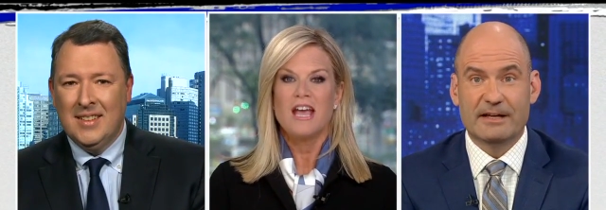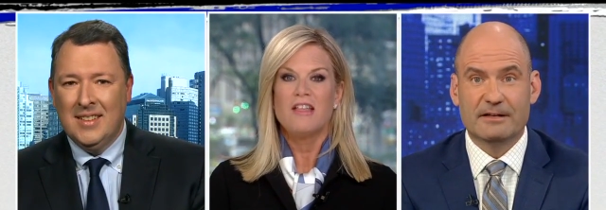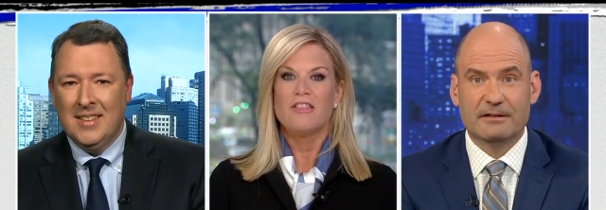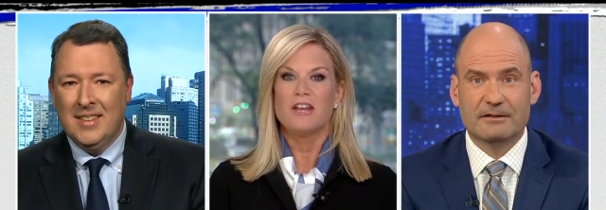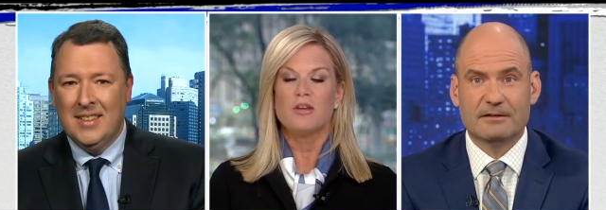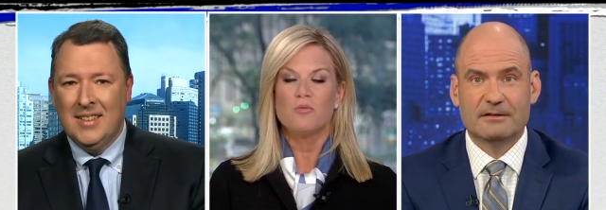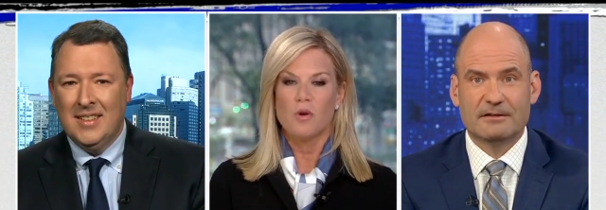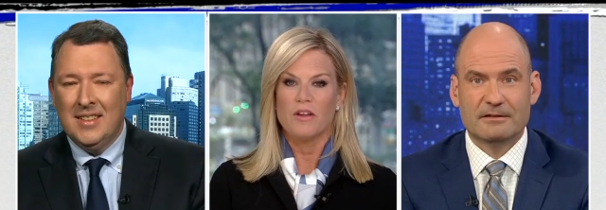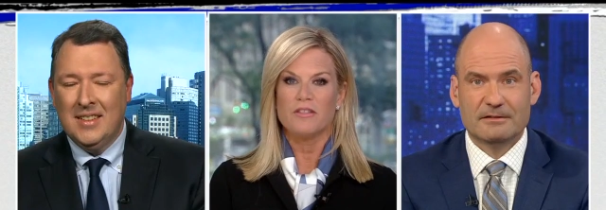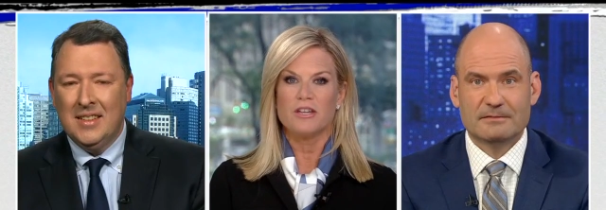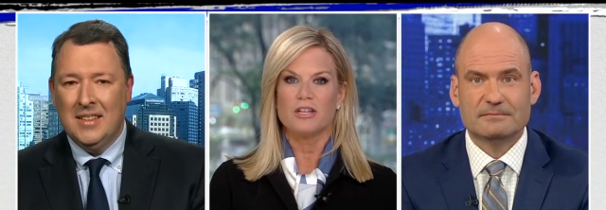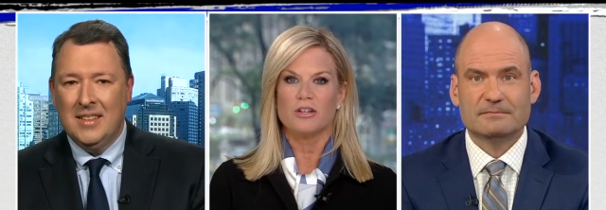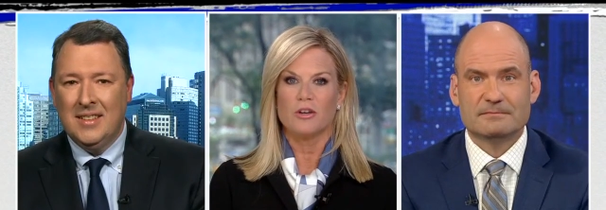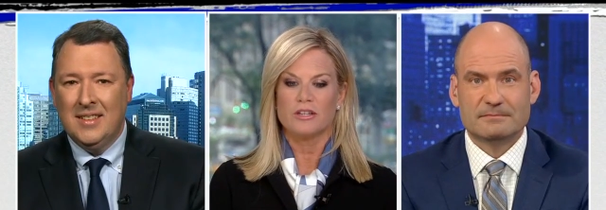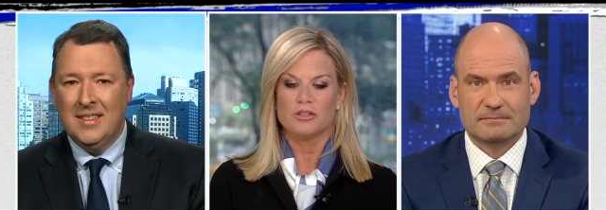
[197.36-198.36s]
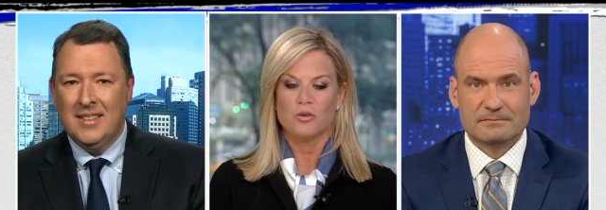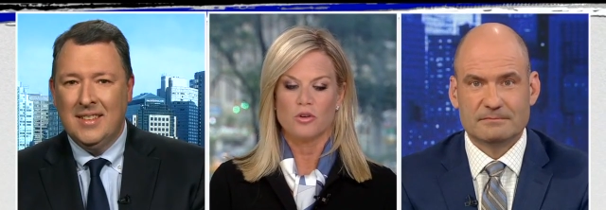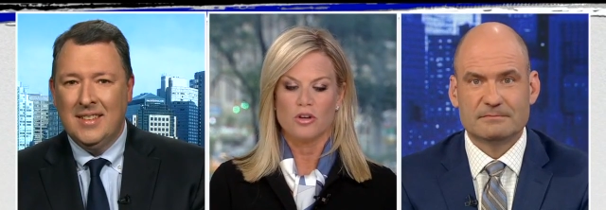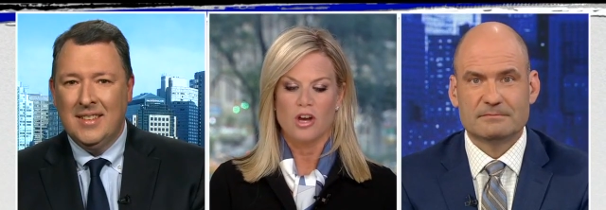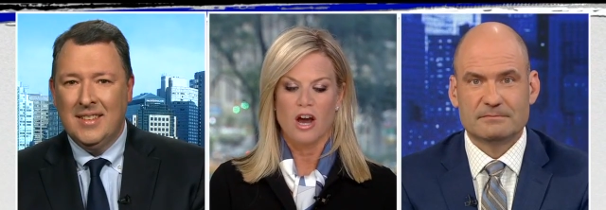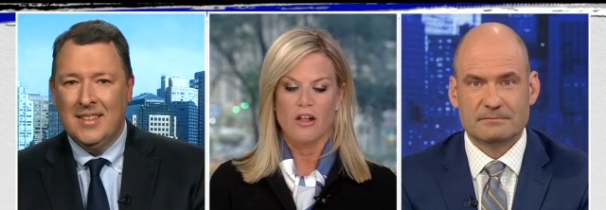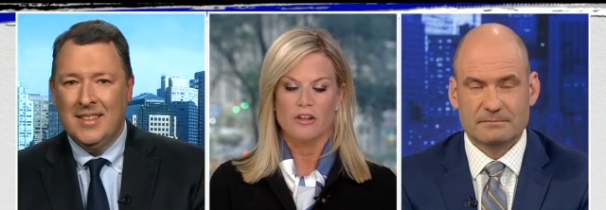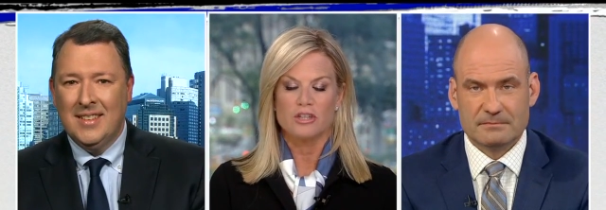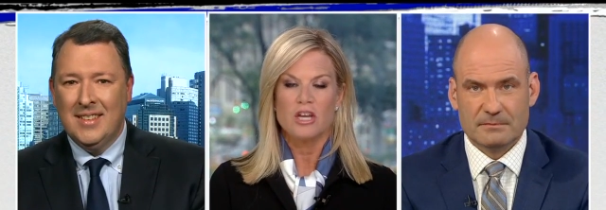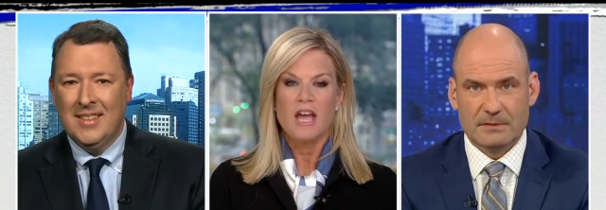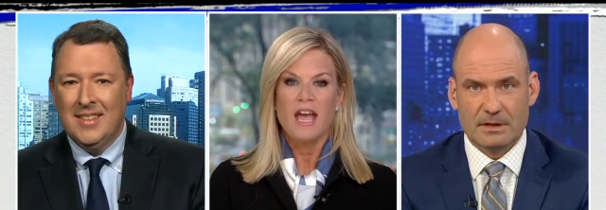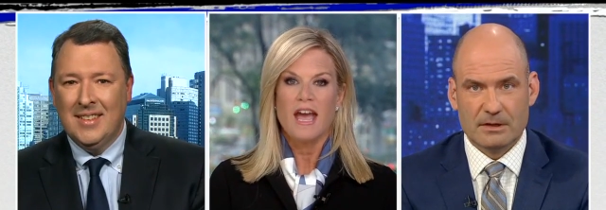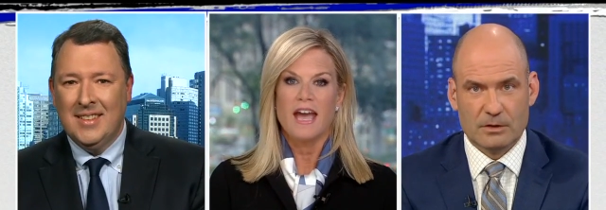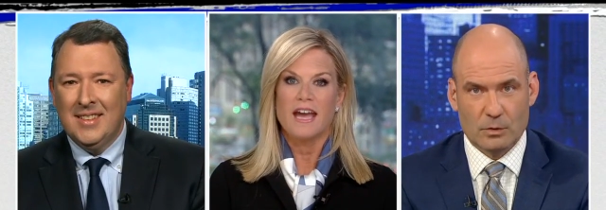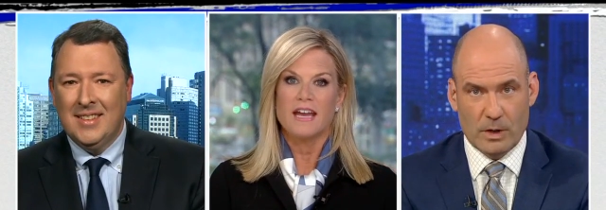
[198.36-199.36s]
Speaker 1: that he won the electoral college,
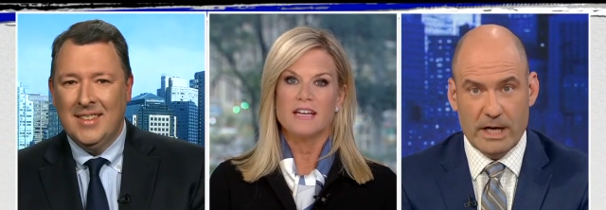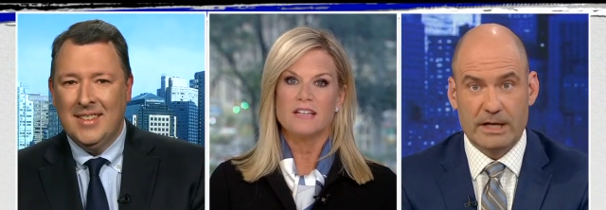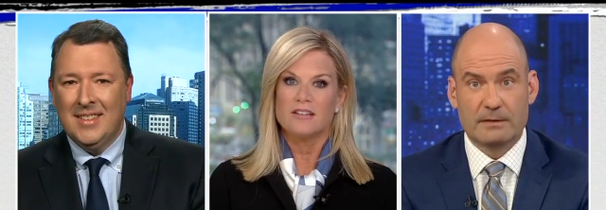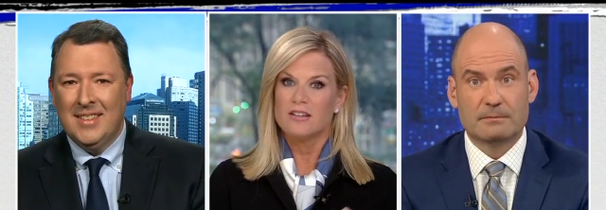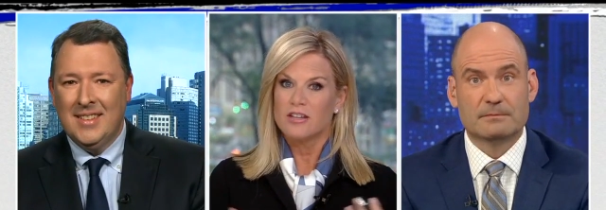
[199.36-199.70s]
and right.